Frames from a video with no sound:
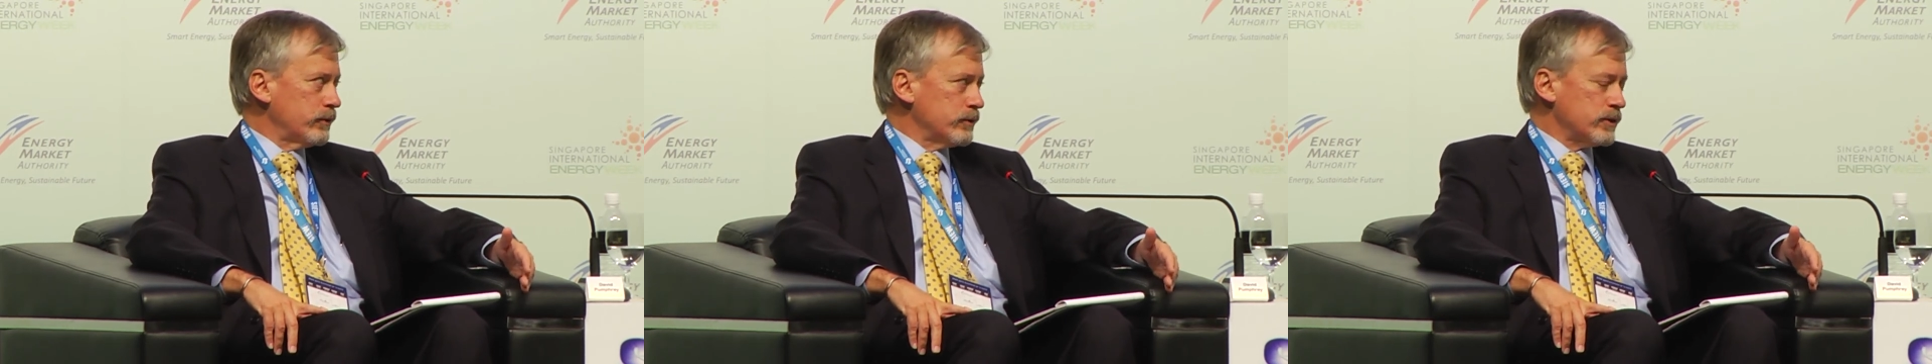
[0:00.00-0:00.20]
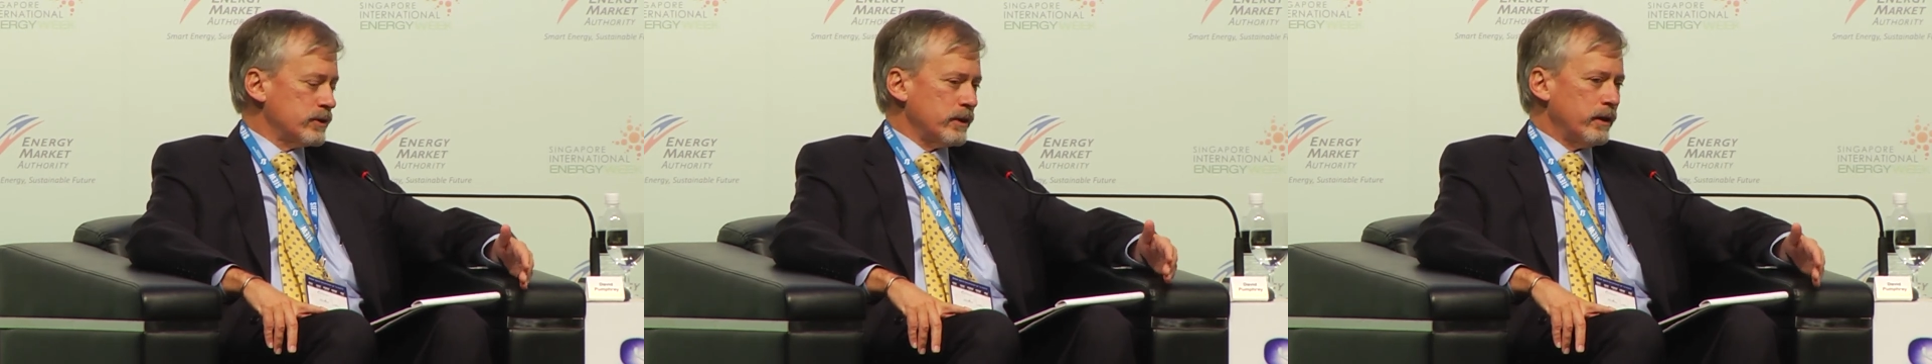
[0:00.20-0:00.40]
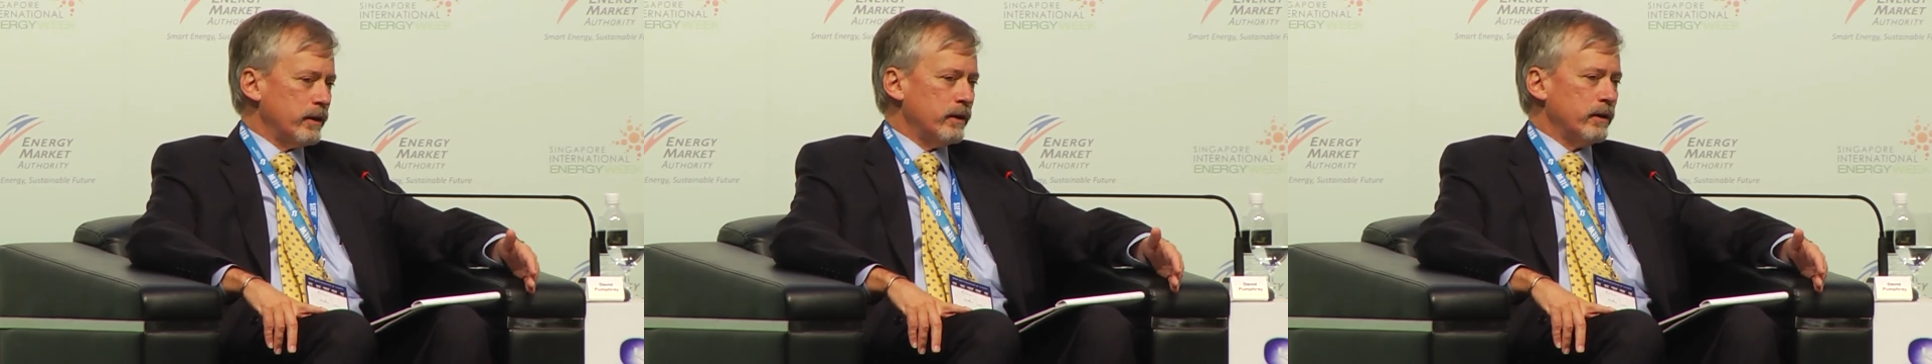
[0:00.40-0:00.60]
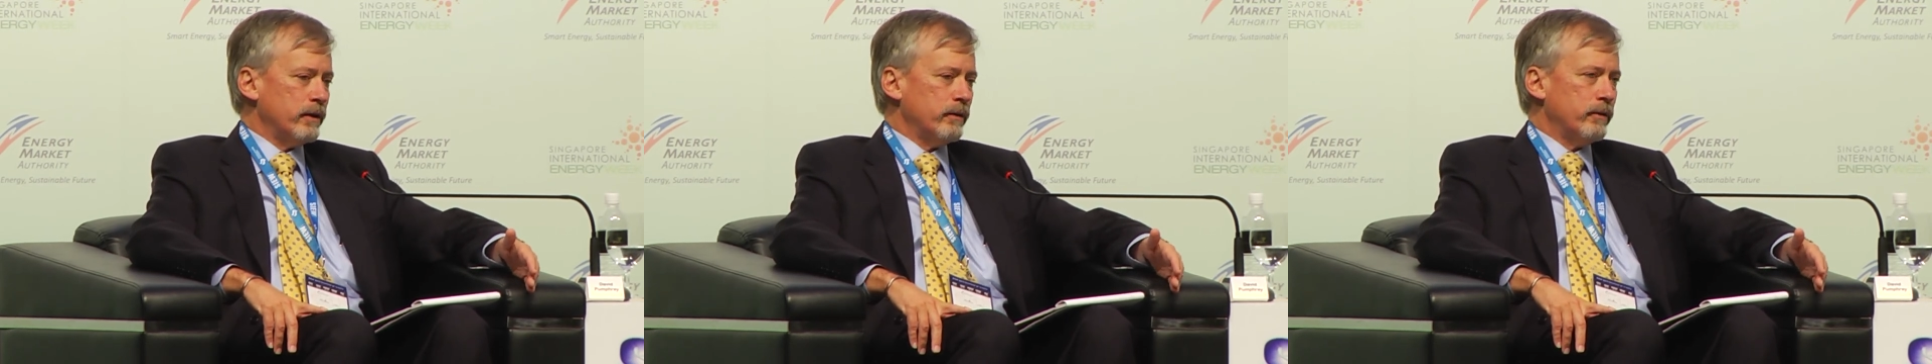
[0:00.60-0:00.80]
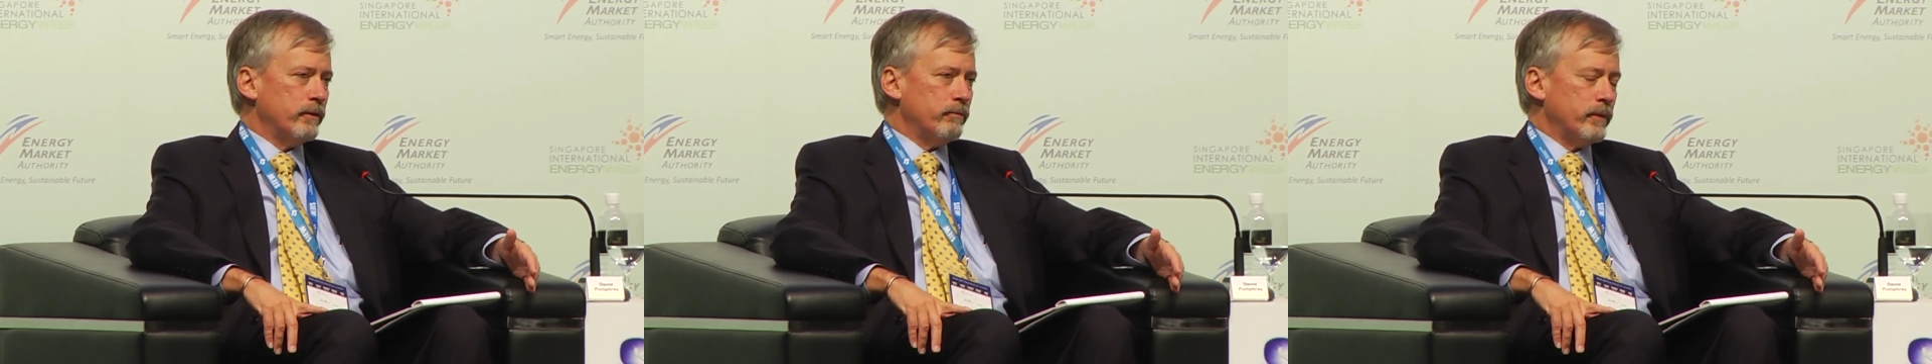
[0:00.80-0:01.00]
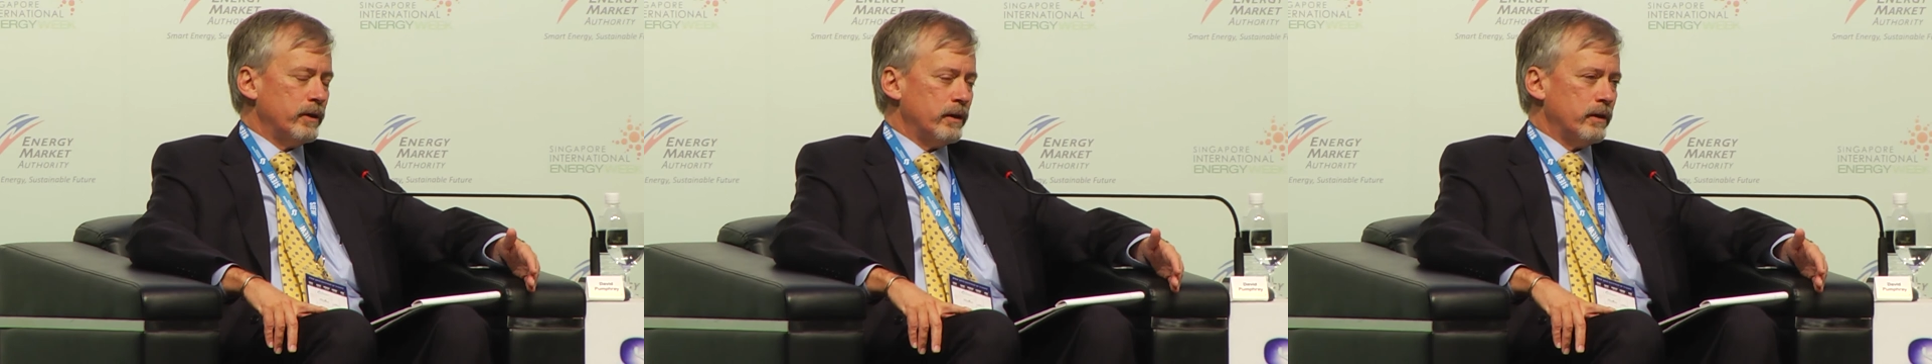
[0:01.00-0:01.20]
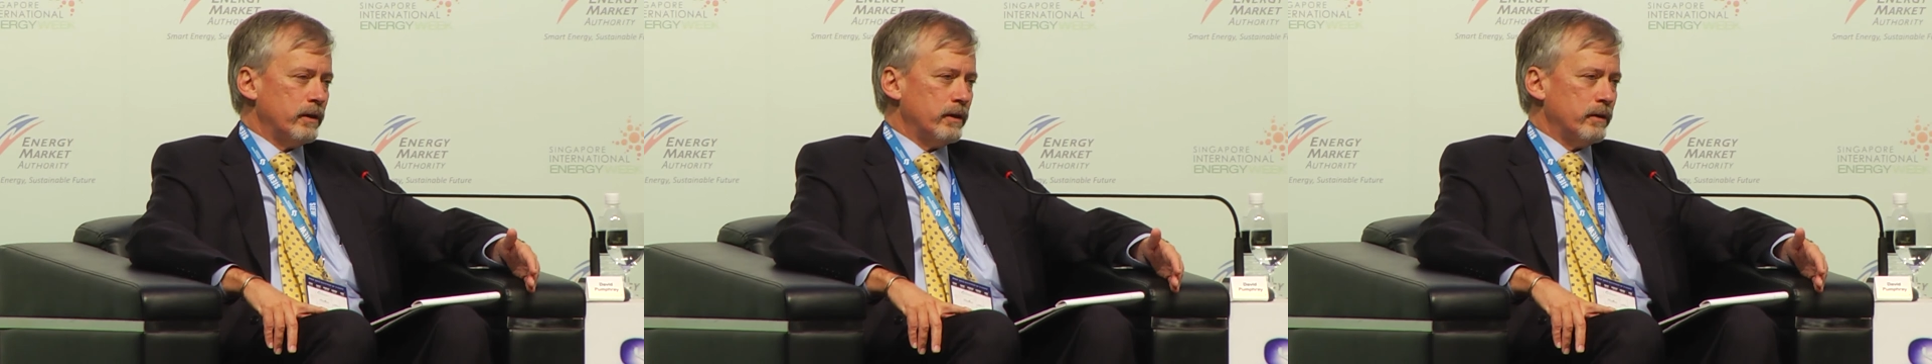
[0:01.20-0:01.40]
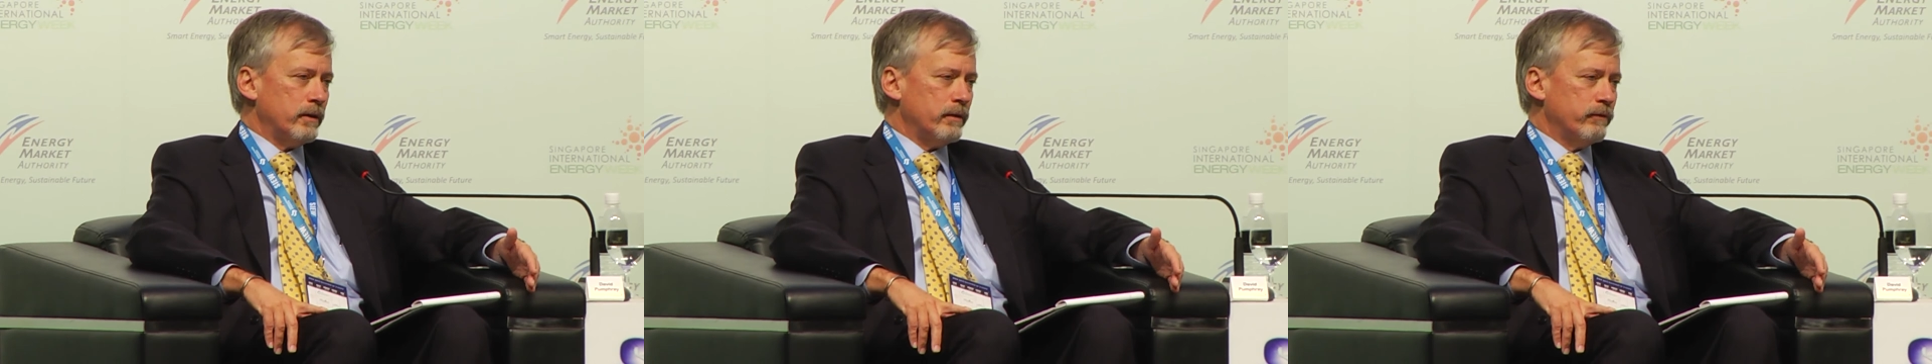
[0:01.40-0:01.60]
those
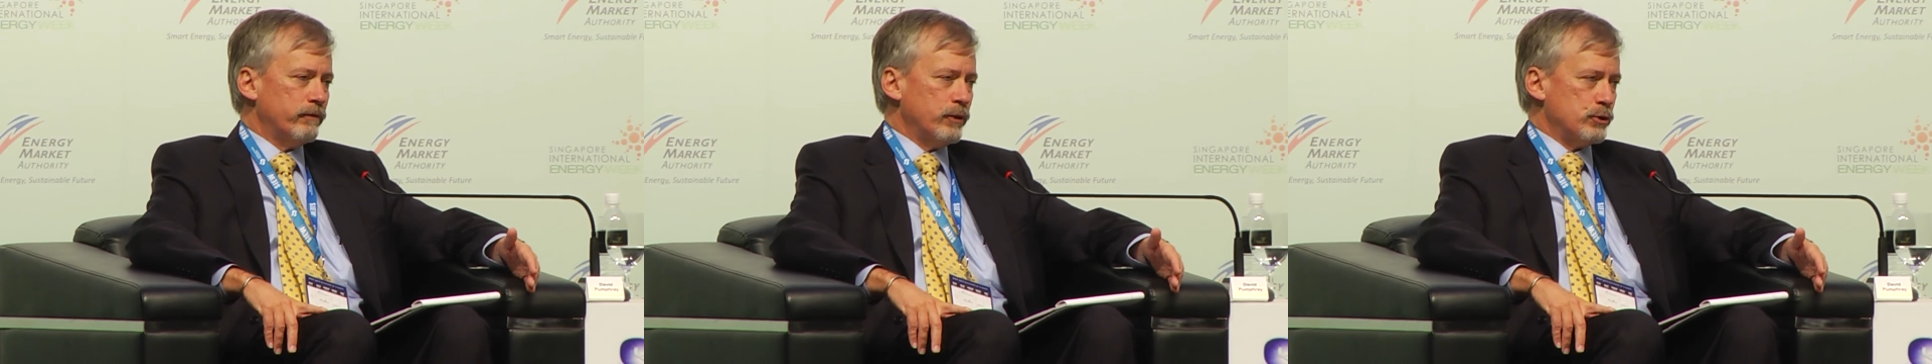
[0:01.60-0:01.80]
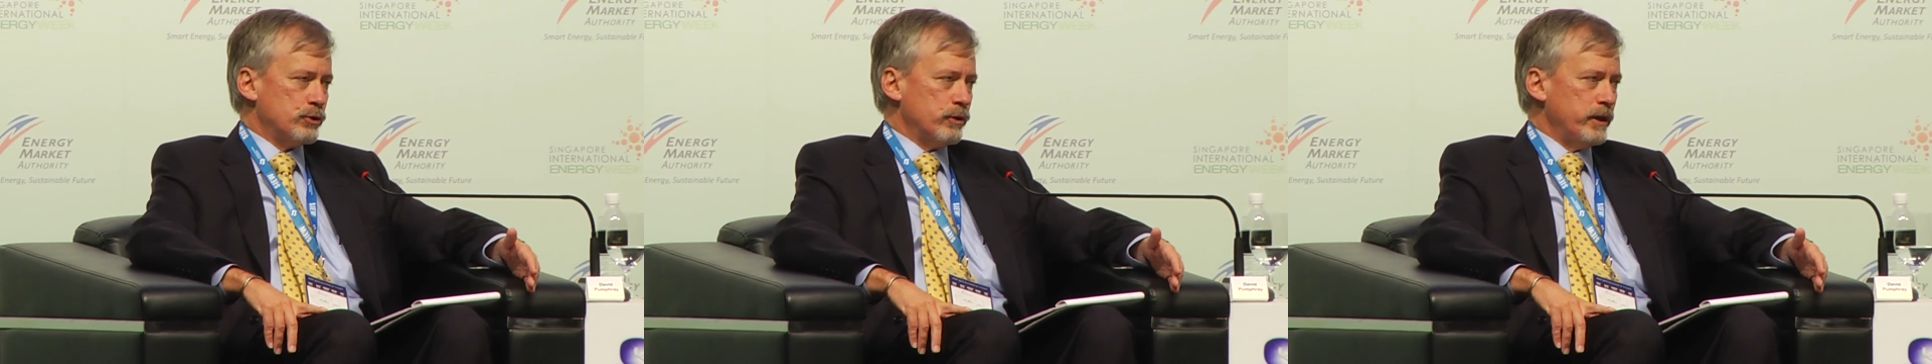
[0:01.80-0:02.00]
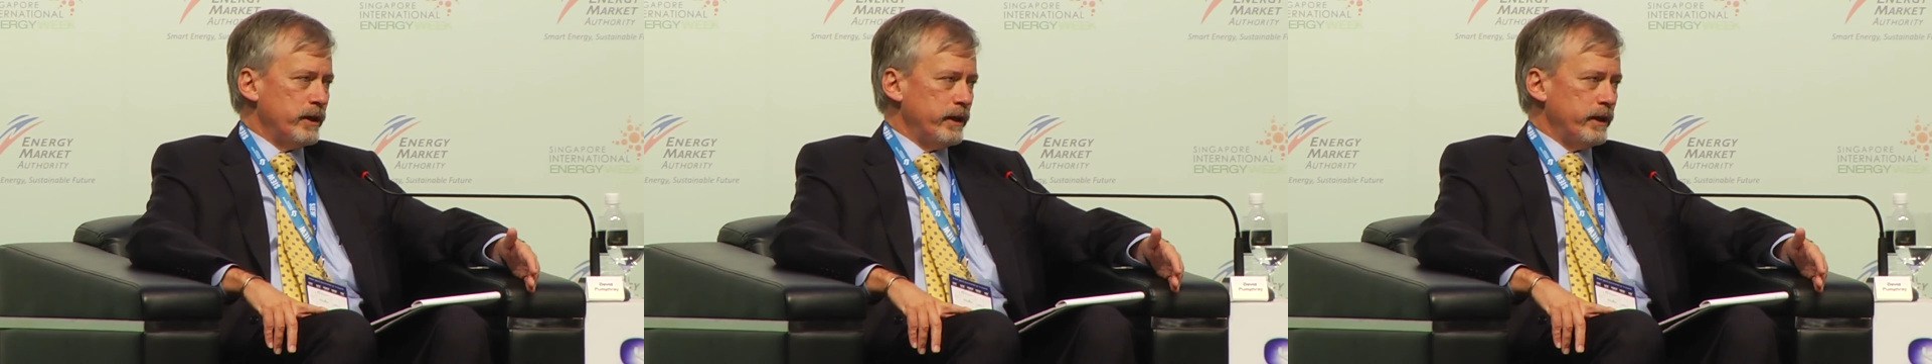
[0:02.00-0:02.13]
future